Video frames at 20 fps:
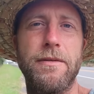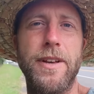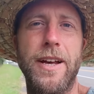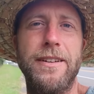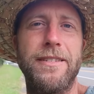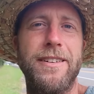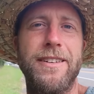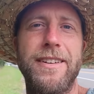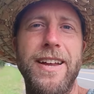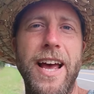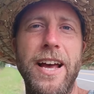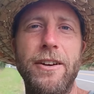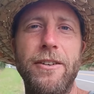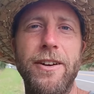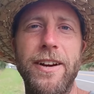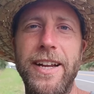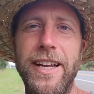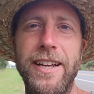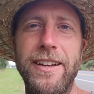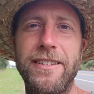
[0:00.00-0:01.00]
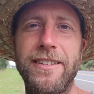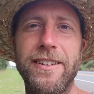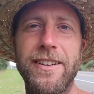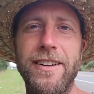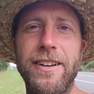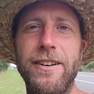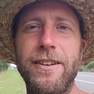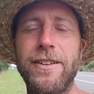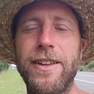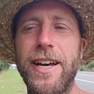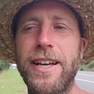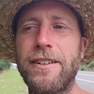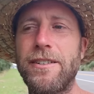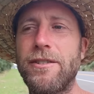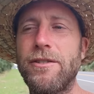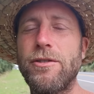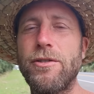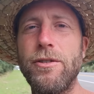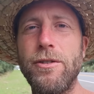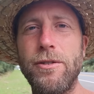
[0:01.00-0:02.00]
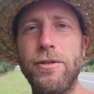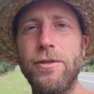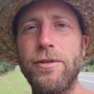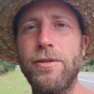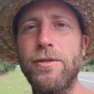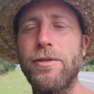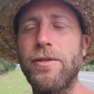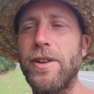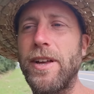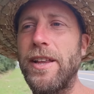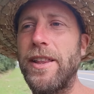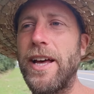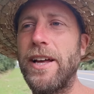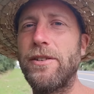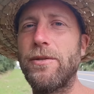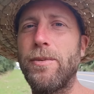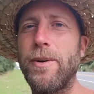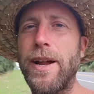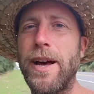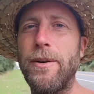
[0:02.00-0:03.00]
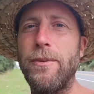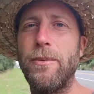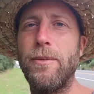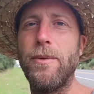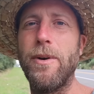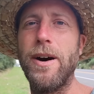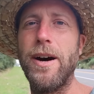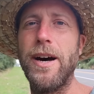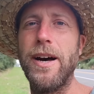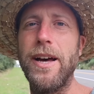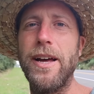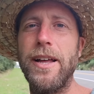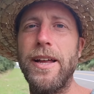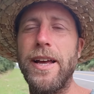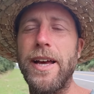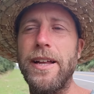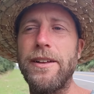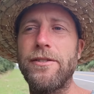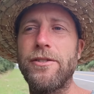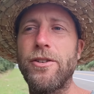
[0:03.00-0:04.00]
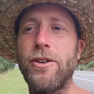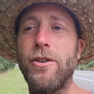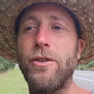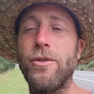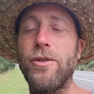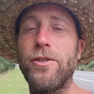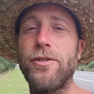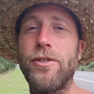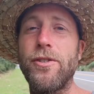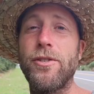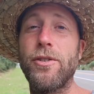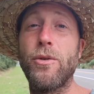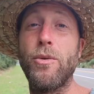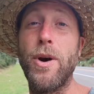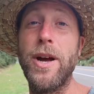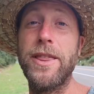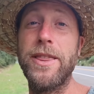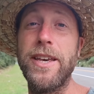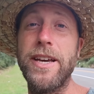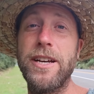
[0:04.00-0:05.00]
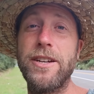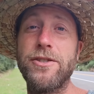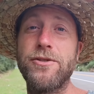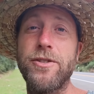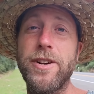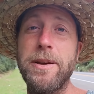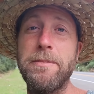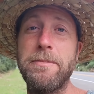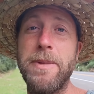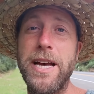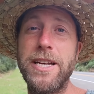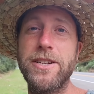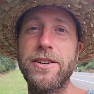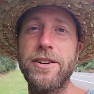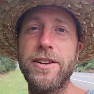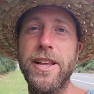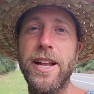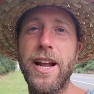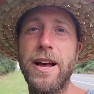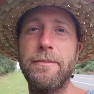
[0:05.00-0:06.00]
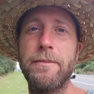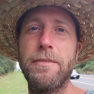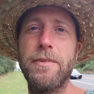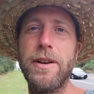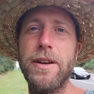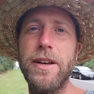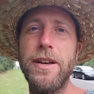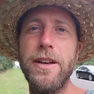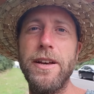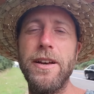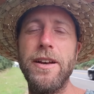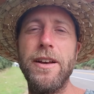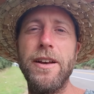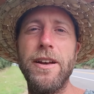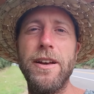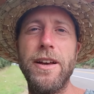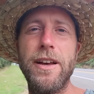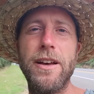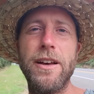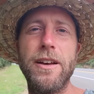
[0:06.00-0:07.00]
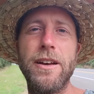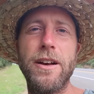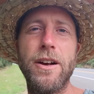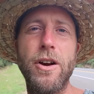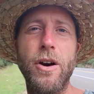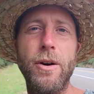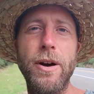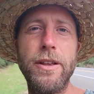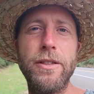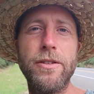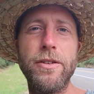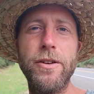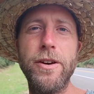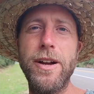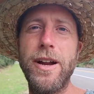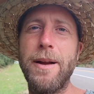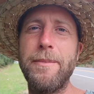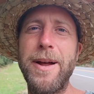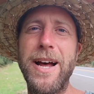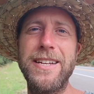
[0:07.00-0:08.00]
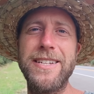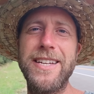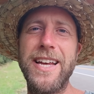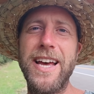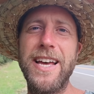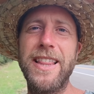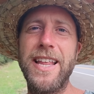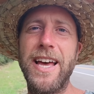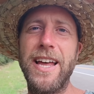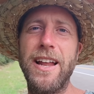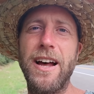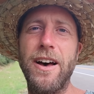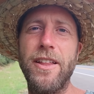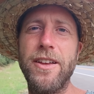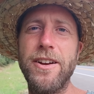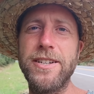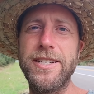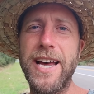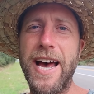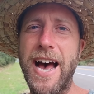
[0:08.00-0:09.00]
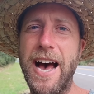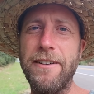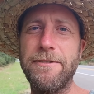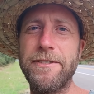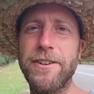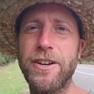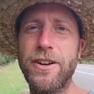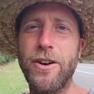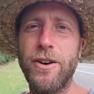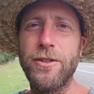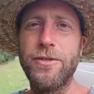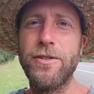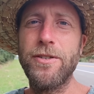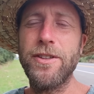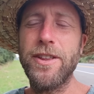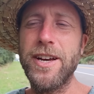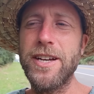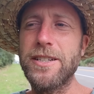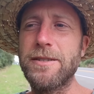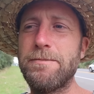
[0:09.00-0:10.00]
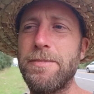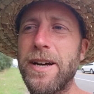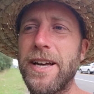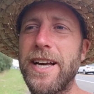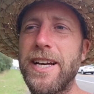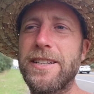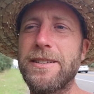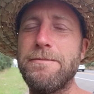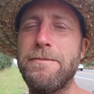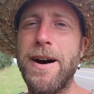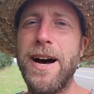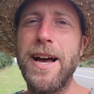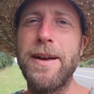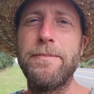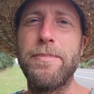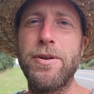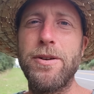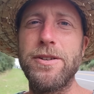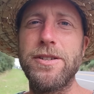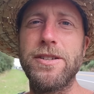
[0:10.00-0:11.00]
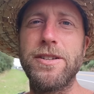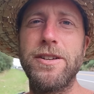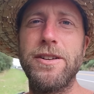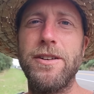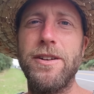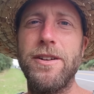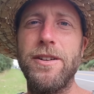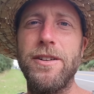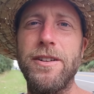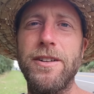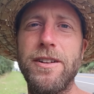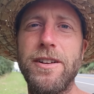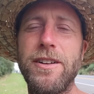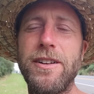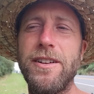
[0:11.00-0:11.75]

that's integrity, you know, that's truth, and that's what I want. And so this is quite the extreme measure that I'm going through and I'm not saying that others have to go through this, but it's my personal